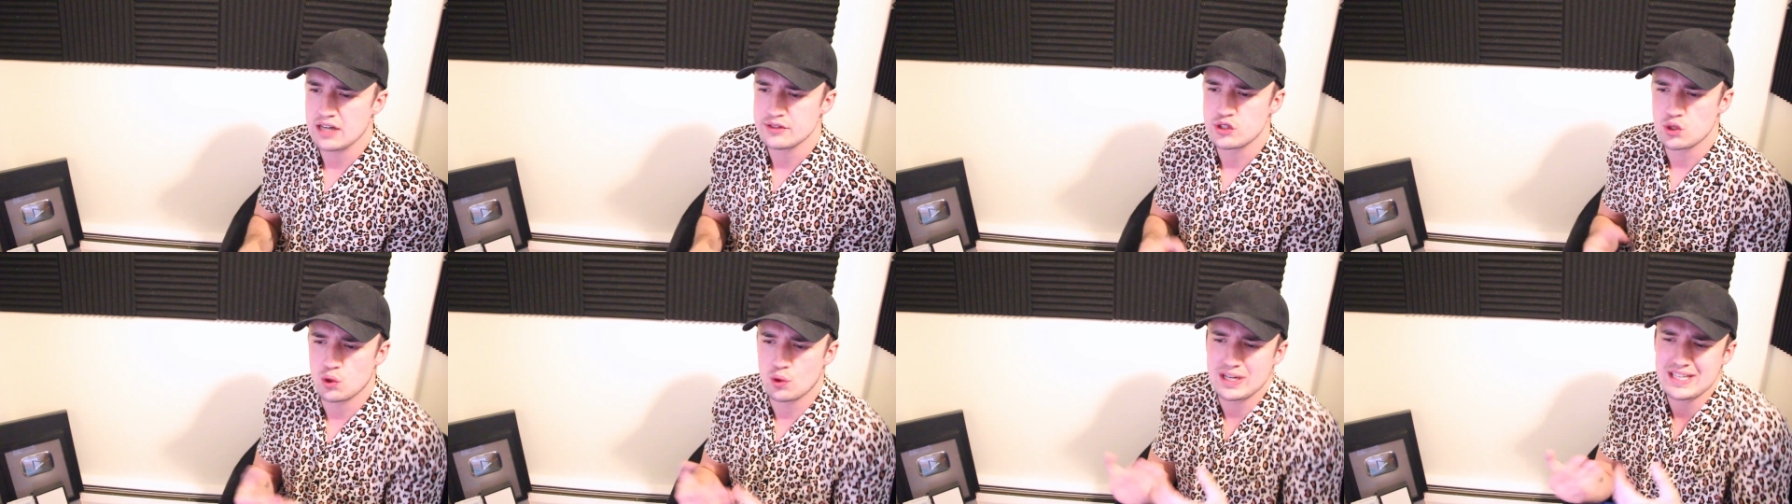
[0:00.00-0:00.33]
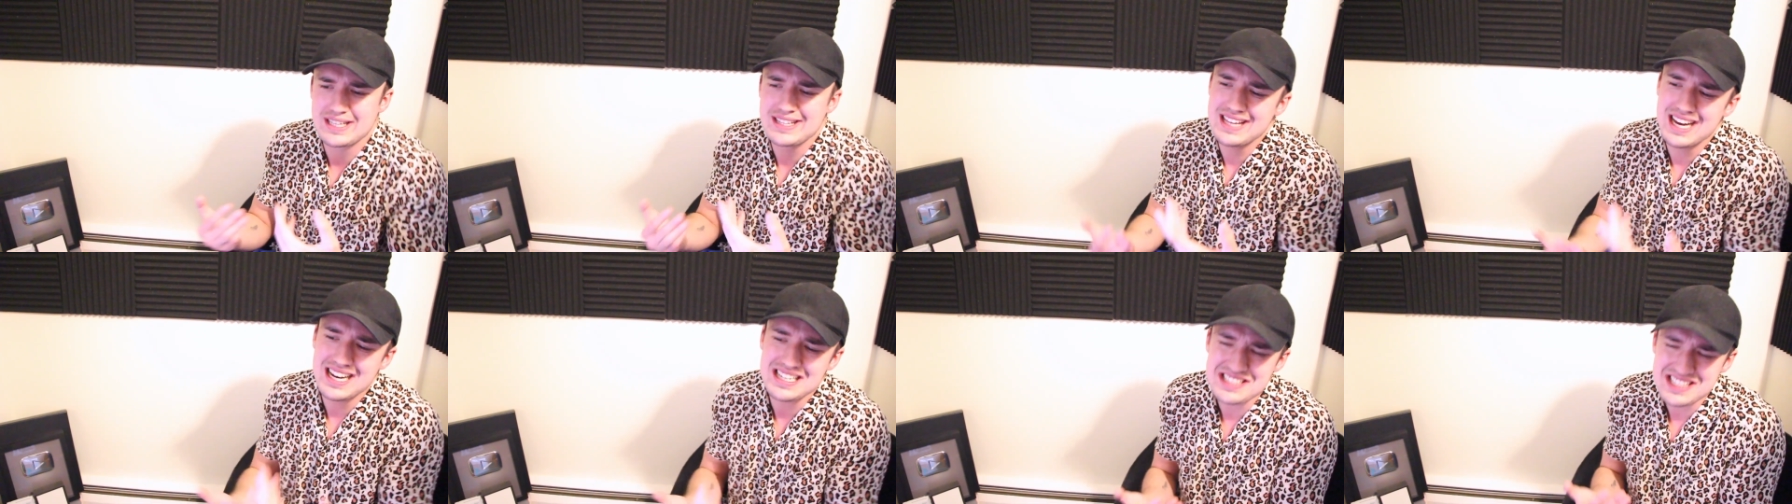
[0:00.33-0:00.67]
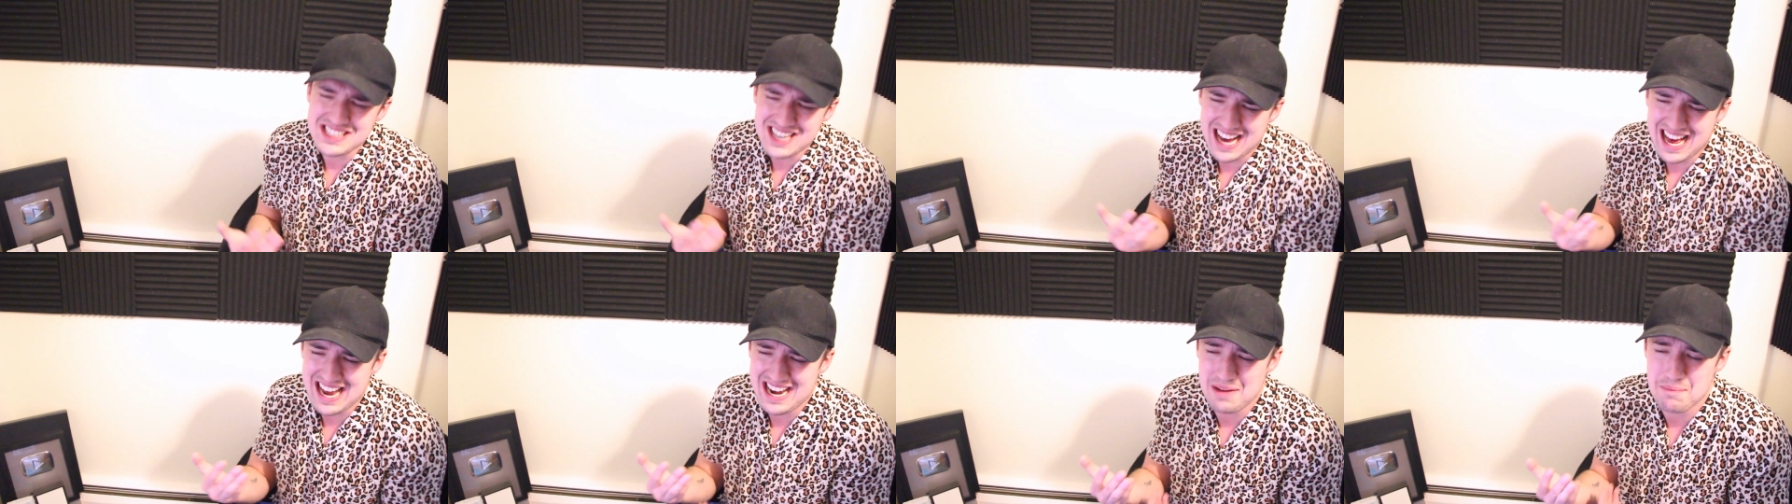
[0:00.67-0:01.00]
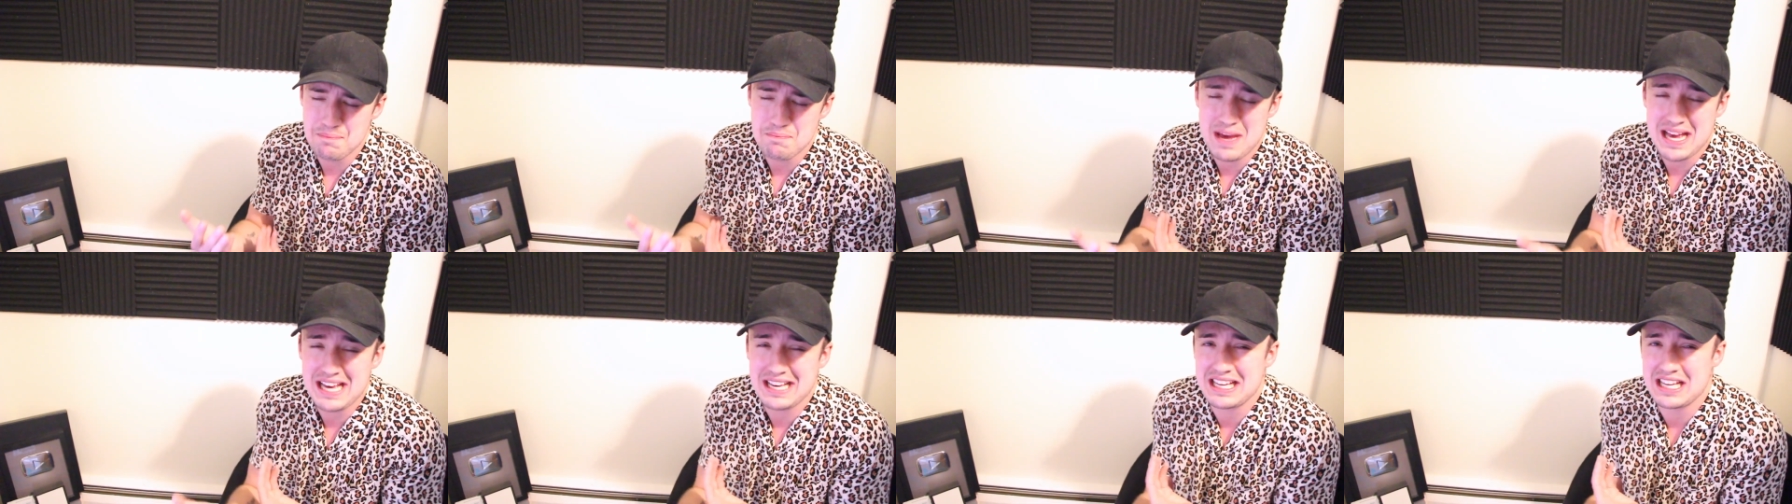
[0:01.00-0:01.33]
So it does kind
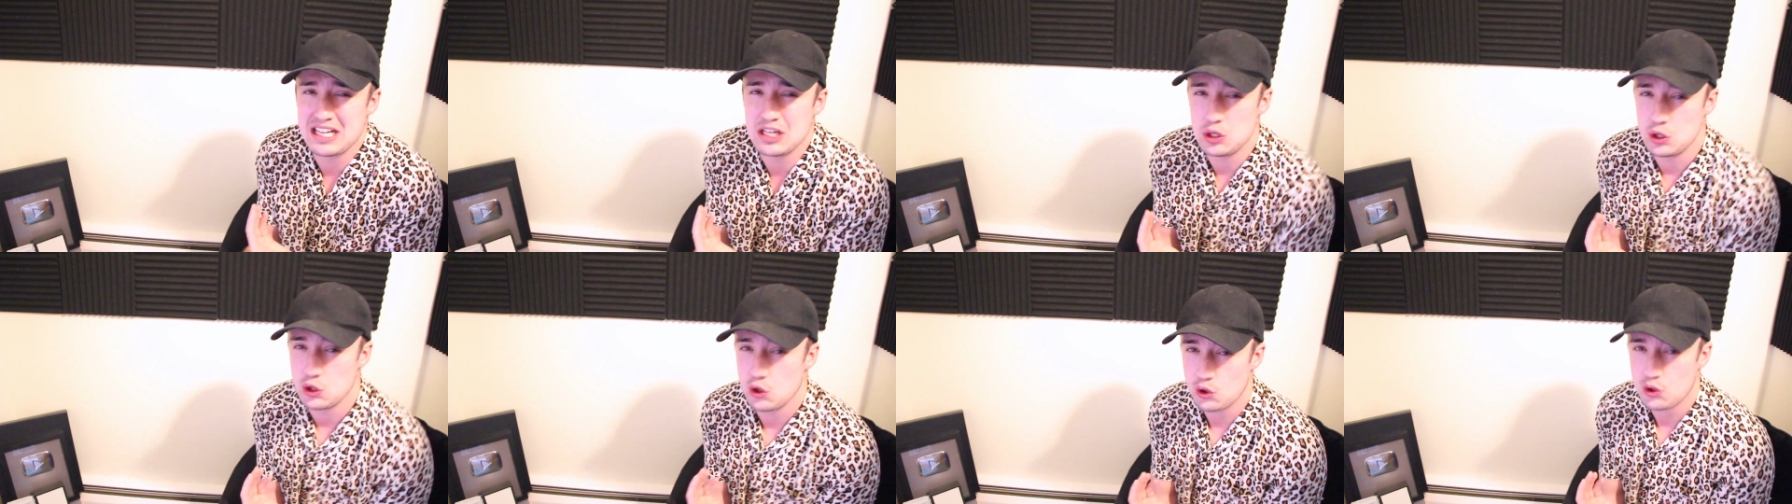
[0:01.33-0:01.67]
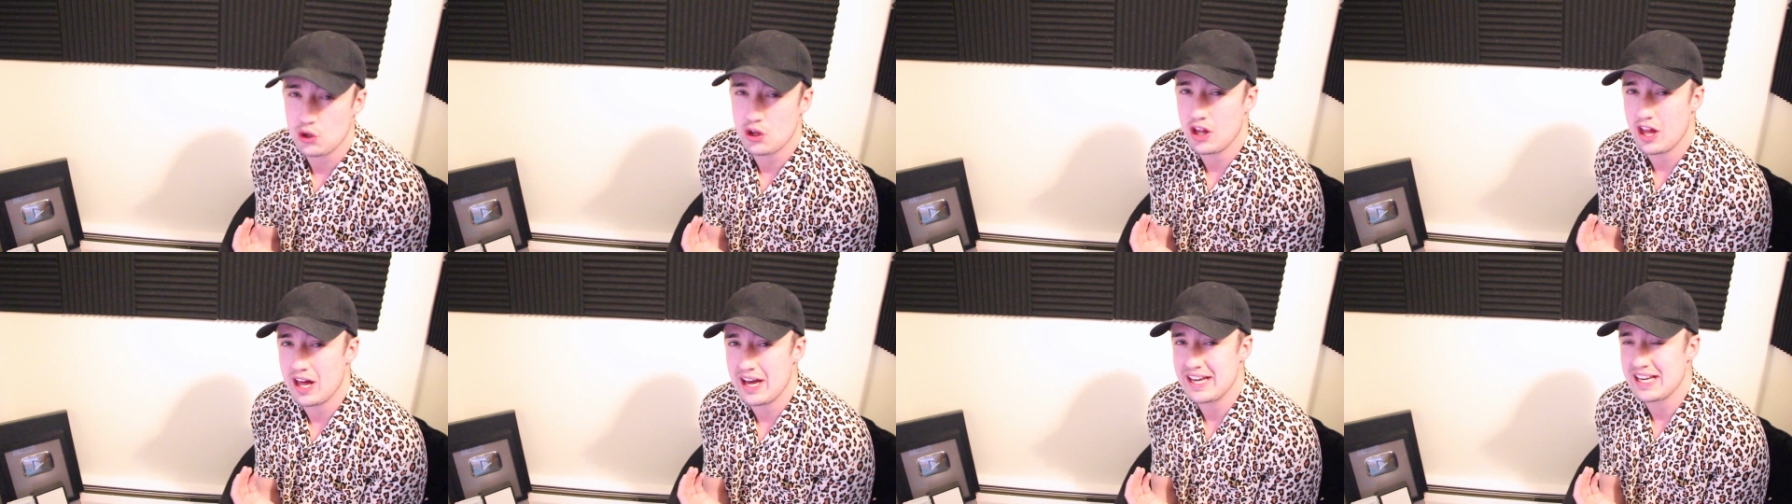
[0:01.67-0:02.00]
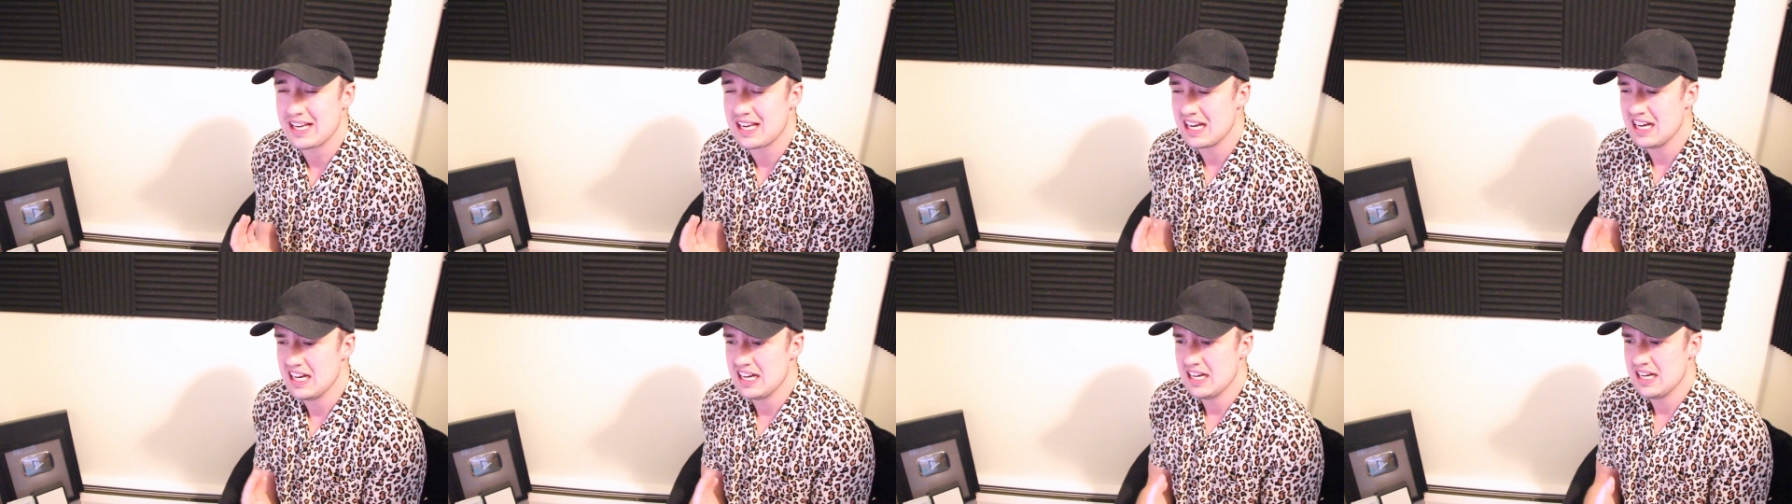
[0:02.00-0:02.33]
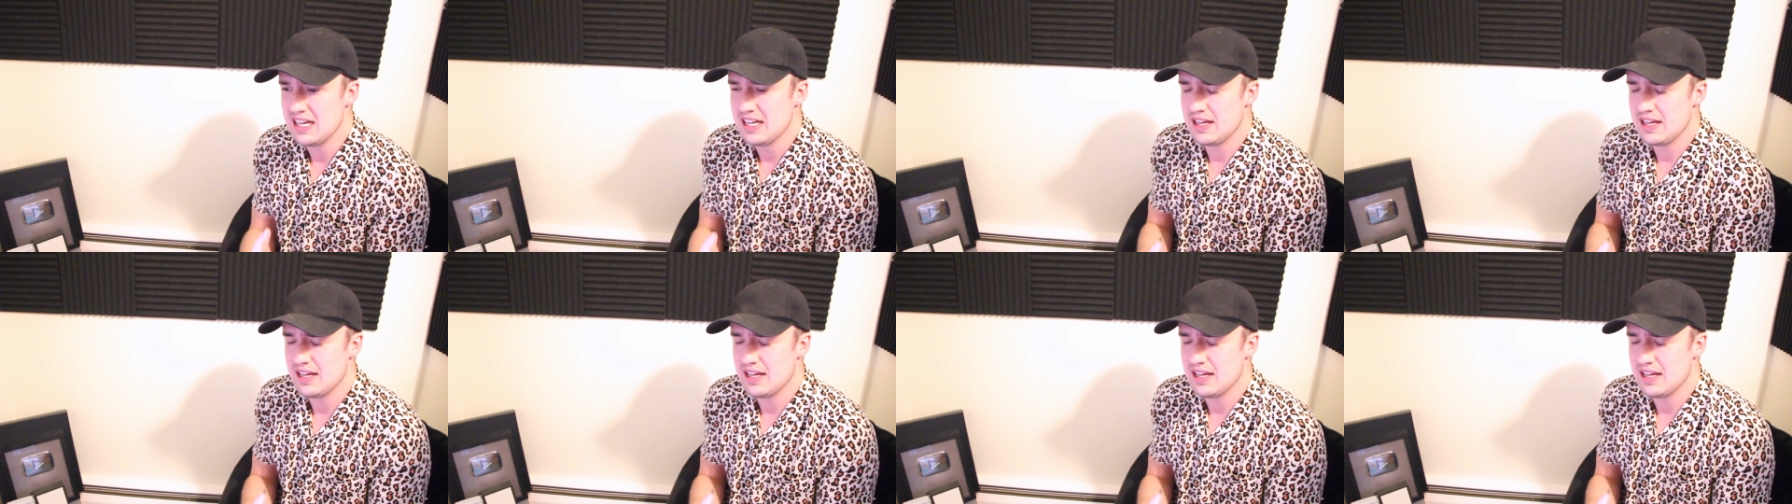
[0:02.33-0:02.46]
of make it look like